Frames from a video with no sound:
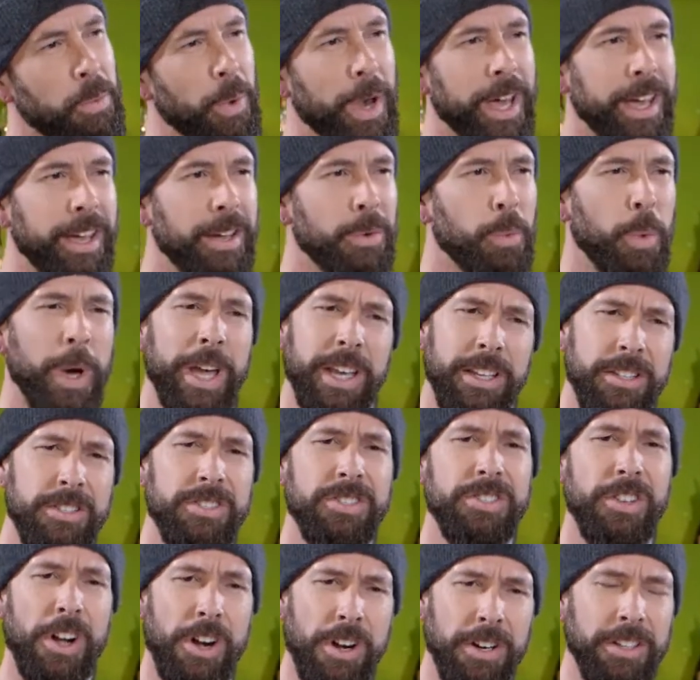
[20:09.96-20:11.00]
Wade,
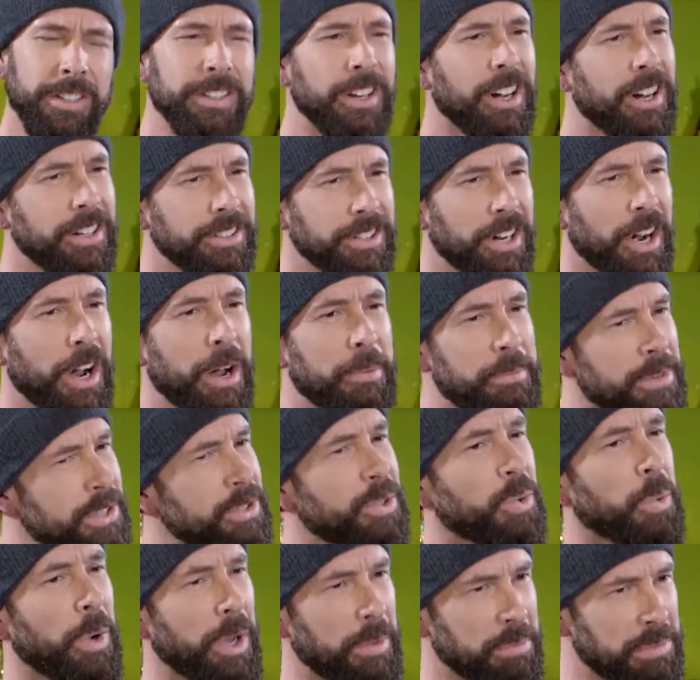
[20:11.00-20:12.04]
WadeSong.com is
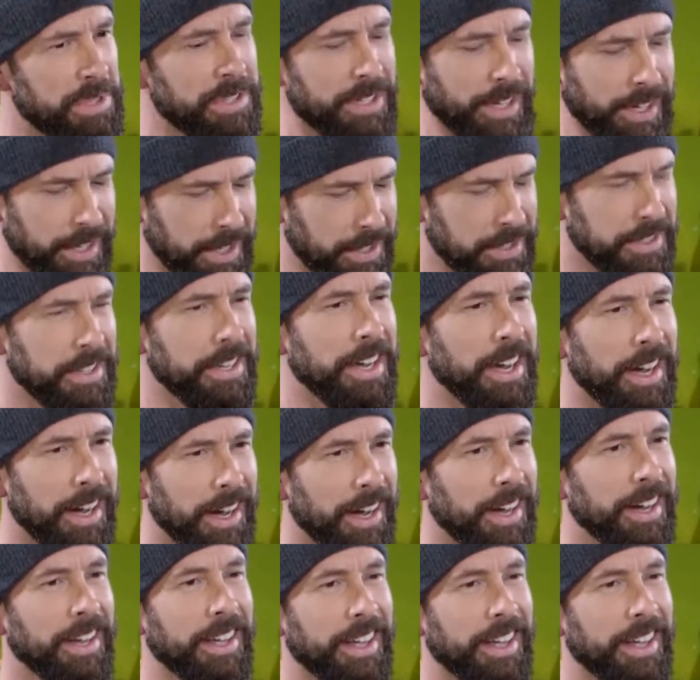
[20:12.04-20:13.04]
a website, yeah.